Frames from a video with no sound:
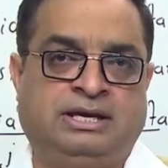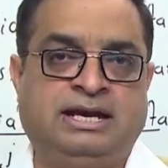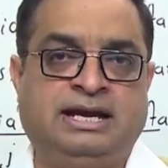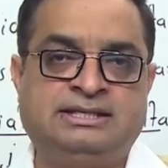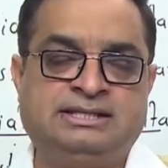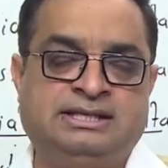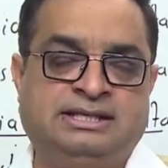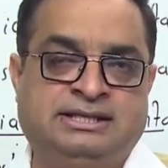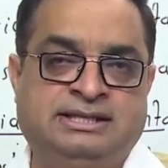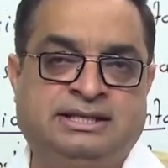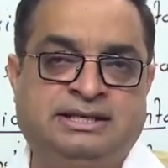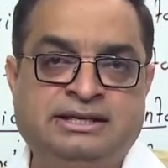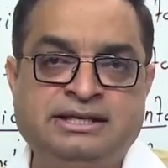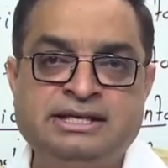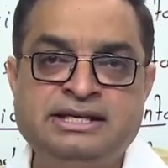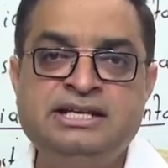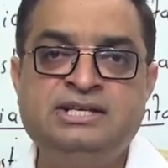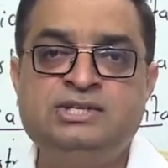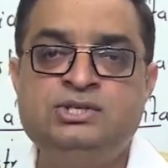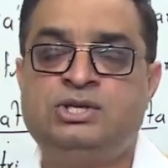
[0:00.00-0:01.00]
get in the
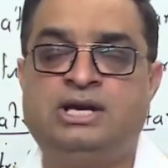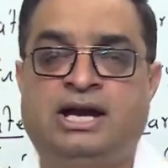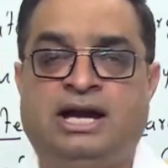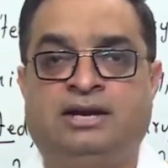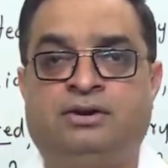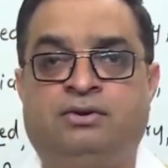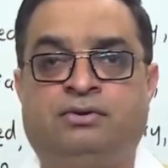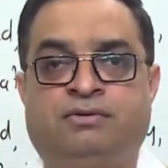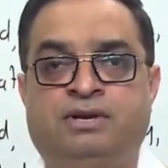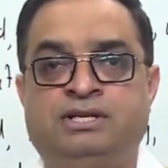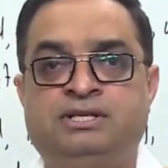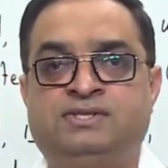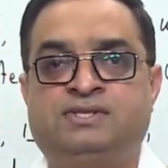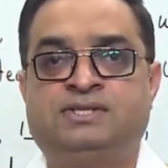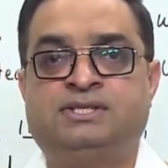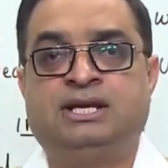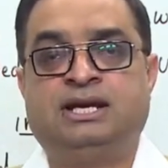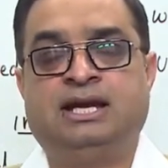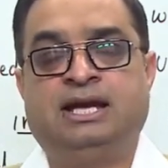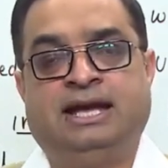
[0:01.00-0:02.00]
NEET
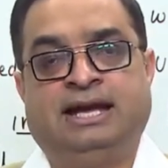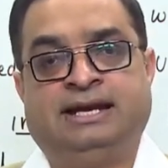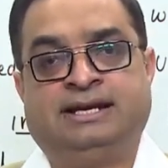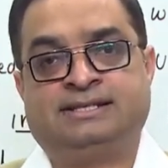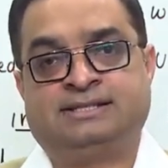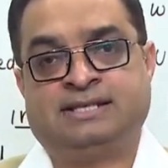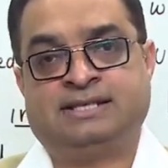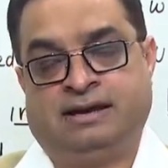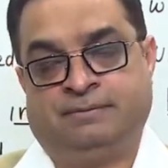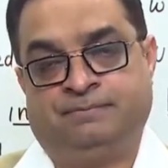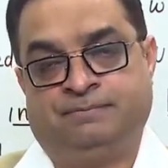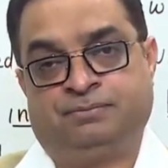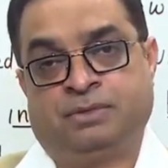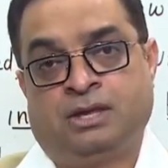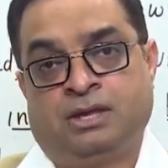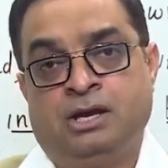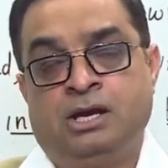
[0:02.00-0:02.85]
entrance exam.